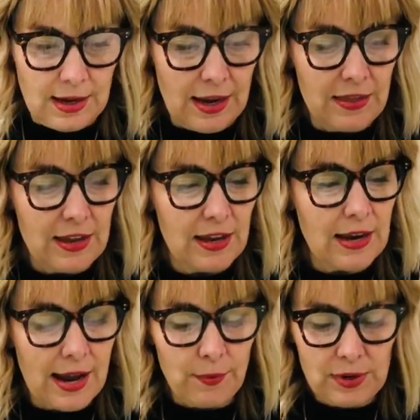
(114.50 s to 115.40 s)
And then
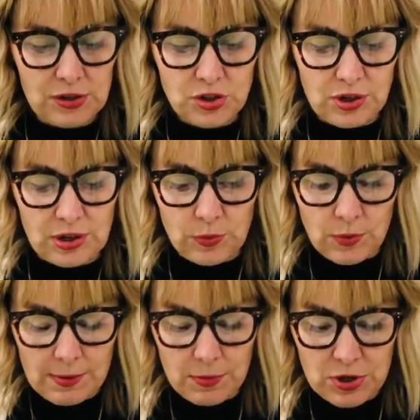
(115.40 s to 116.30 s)
I want to show you
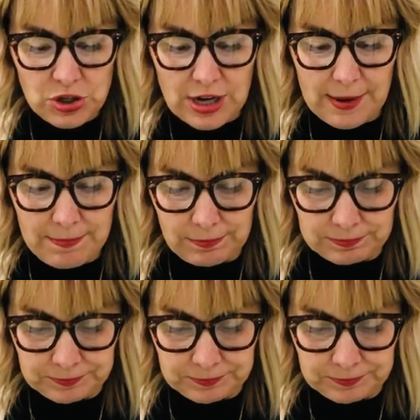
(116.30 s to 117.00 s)
one more shape.